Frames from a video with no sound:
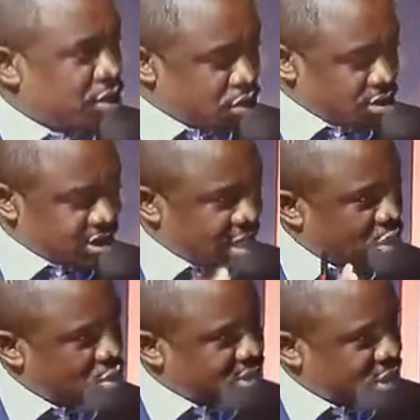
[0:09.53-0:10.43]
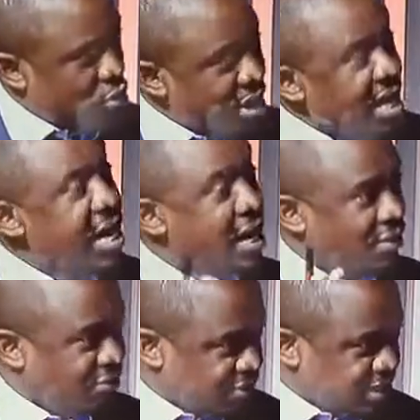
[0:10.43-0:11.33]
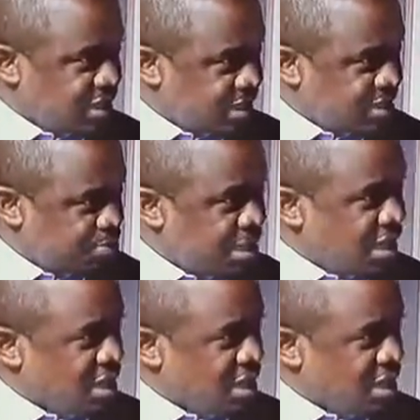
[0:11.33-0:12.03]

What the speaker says: that are closer or nearer, physically speaking, to the